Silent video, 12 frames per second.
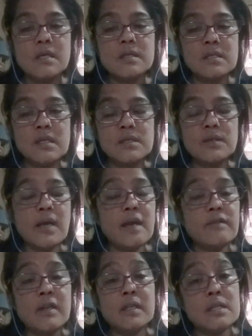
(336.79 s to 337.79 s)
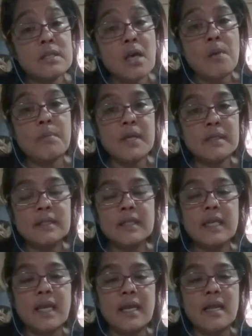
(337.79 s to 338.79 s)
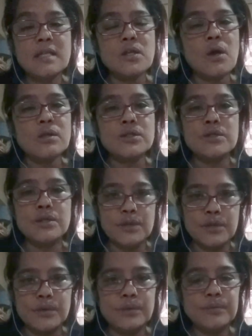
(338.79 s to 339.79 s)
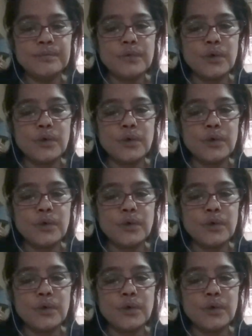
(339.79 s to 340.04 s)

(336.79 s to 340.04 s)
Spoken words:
since you're having this comment, can I talk to you